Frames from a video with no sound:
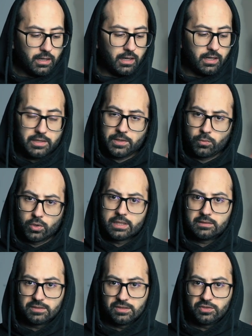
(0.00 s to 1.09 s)
And then we'll
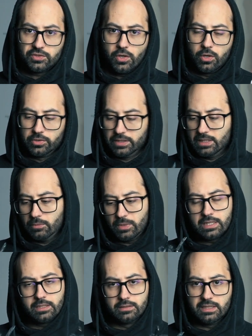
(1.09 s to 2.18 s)
get this installed, and then we
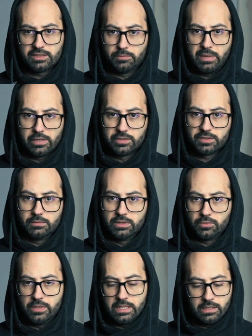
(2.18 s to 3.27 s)
can get a nice comparison
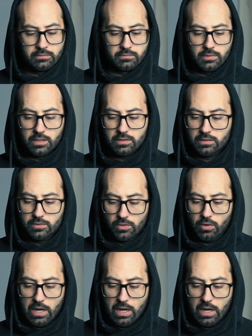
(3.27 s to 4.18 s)
between you know,